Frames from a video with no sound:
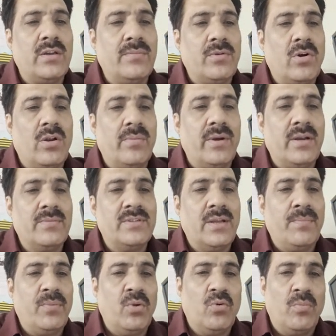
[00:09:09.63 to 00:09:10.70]
carbon atoms than
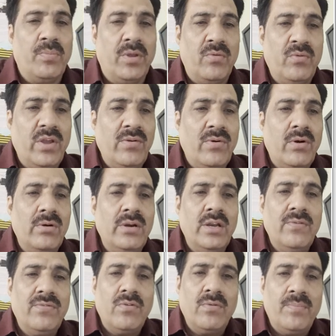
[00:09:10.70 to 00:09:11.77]
POP. We have already
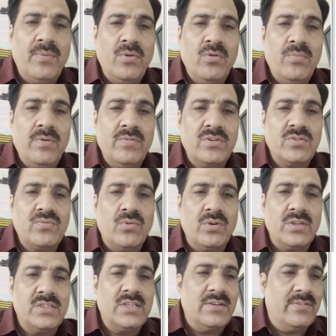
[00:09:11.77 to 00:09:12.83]
found POP, which is
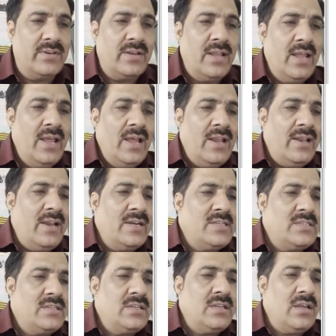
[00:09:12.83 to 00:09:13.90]
47.
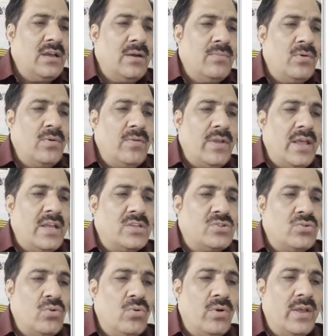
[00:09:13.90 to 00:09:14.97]
Let's see about
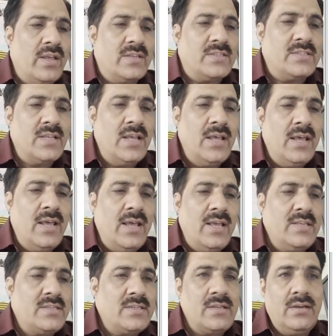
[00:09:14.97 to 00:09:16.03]
SOS.
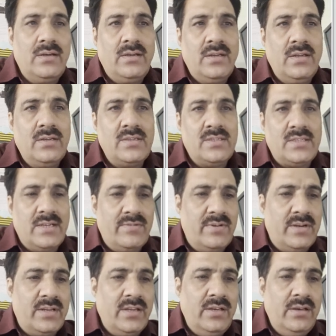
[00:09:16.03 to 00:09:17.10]
S contains
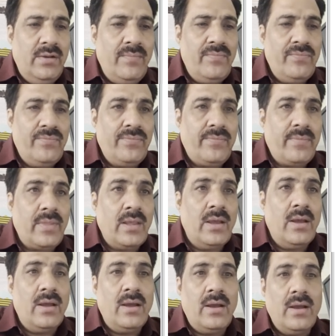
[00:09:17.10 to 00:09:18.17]
17,
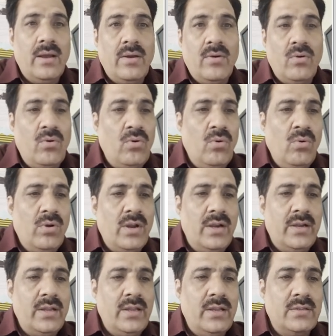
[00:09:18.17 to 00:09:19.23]
O
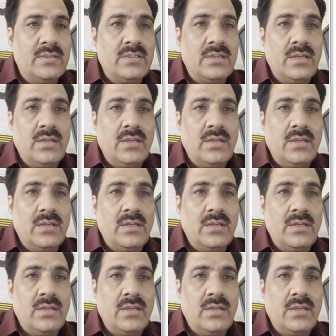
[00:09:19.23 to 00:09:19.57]
contains